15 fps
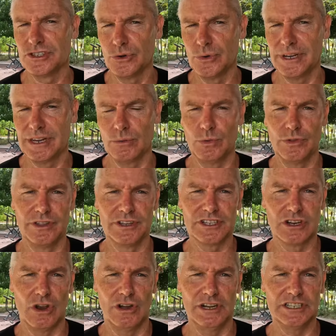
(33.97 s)
doing with
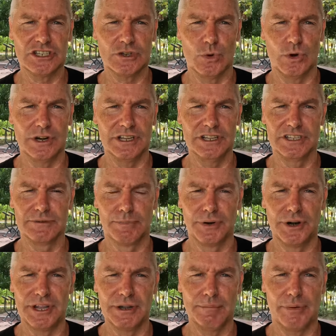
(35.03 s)
this Lions squad is
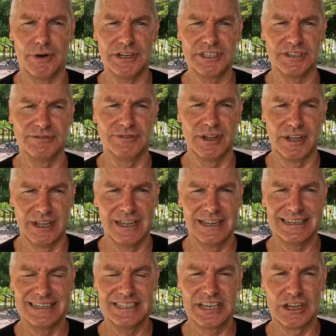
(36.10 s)
pretty impressive.
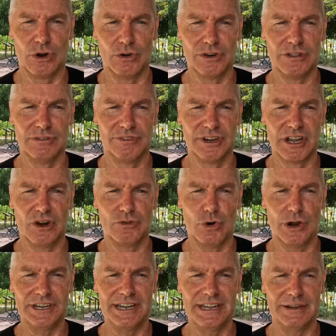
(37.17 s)
Let's get on to the video
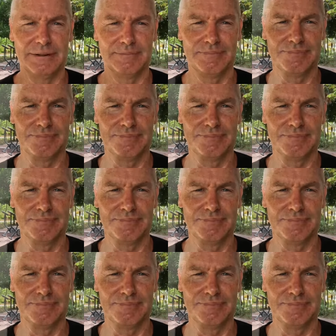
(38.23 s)
right now.